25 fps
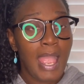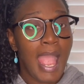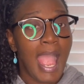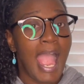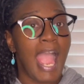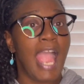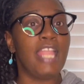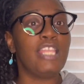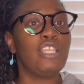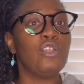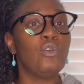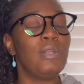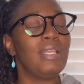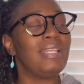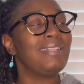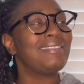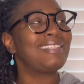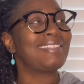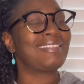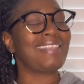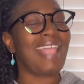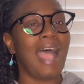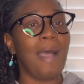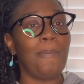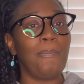And you didn't
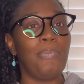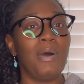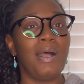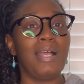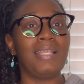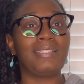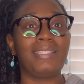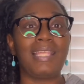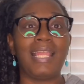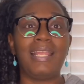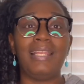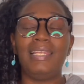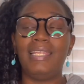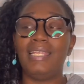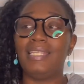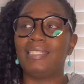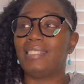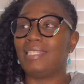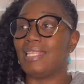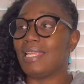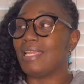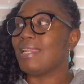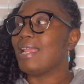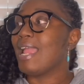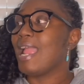stop her and say,
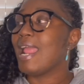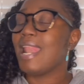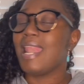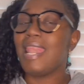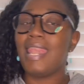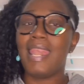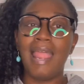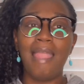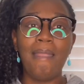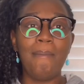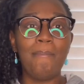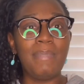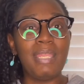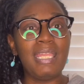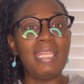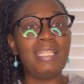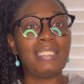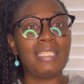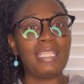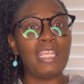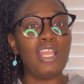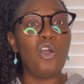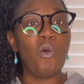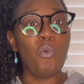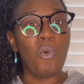listen, let me
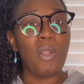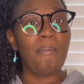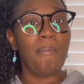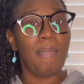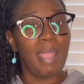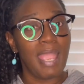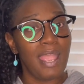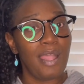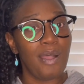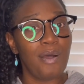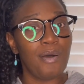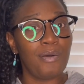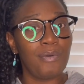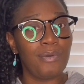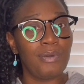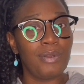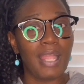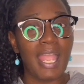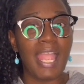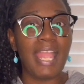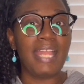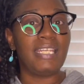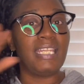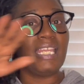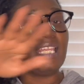deal with Mel.
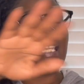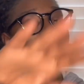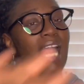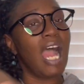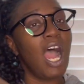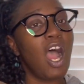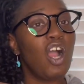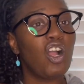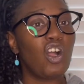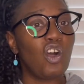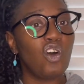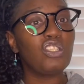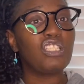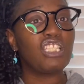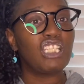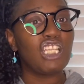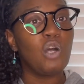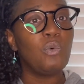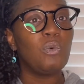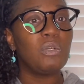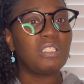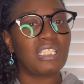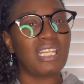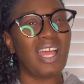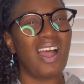And then y'all go
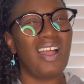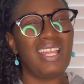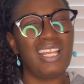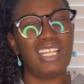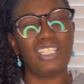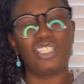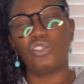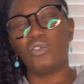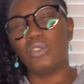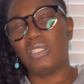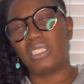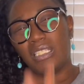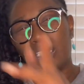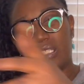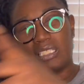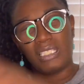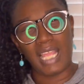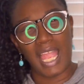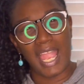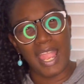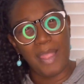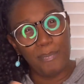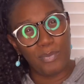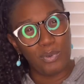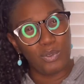deal with y'all issue is the
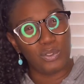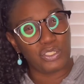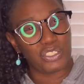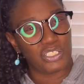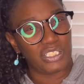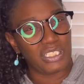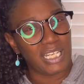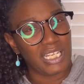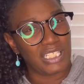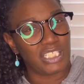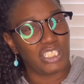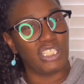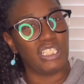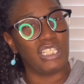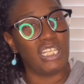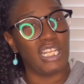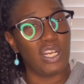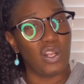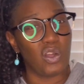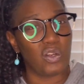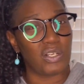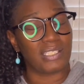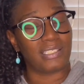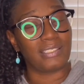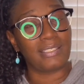same bullshit that she did
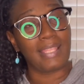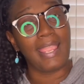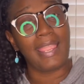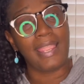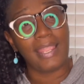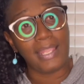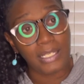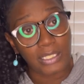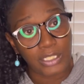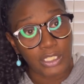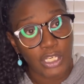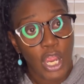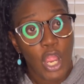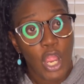on the stage.